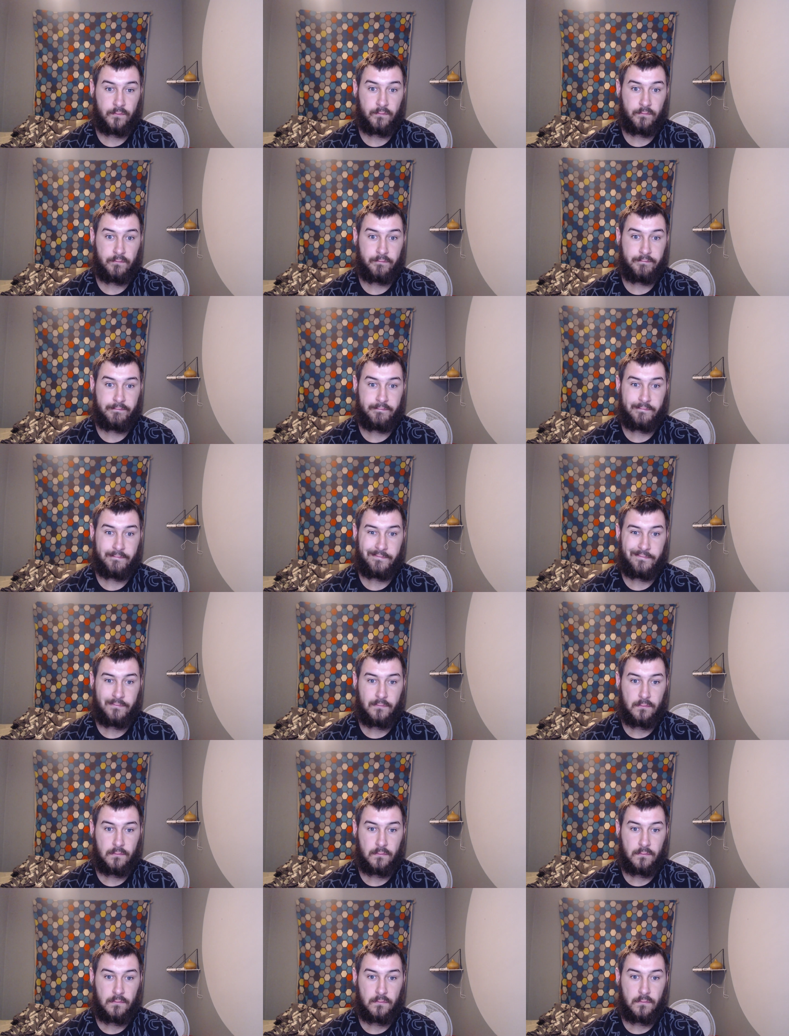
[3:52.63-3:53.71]

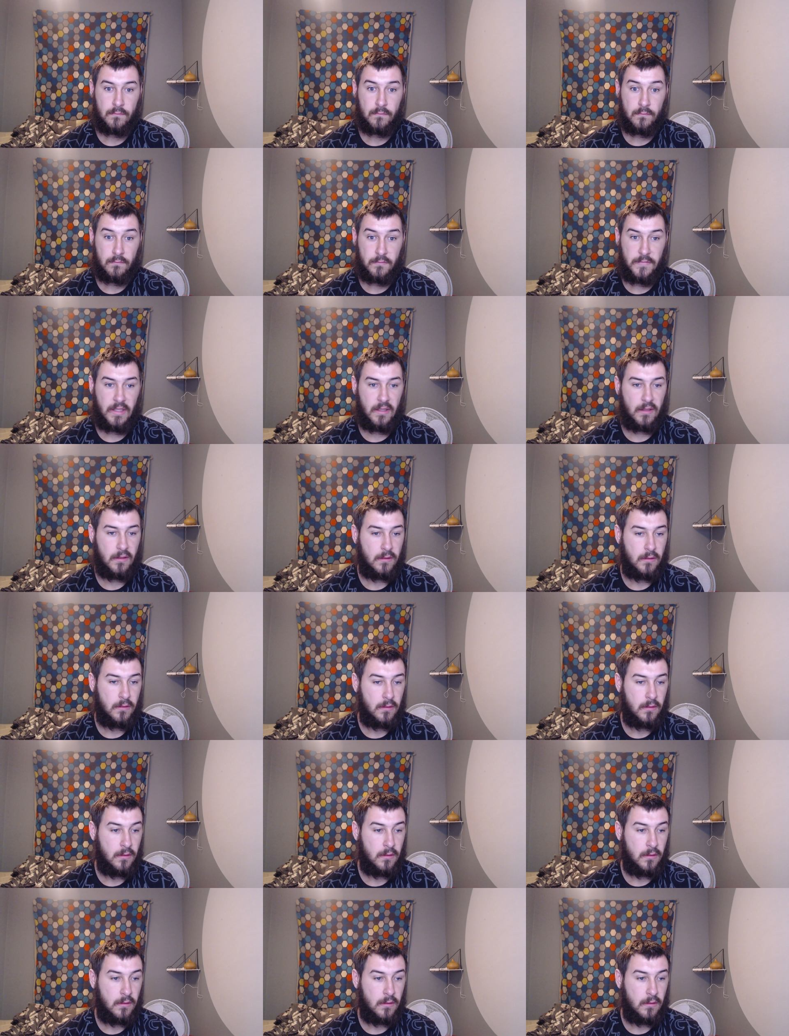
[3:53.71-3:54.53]
(no one is talking)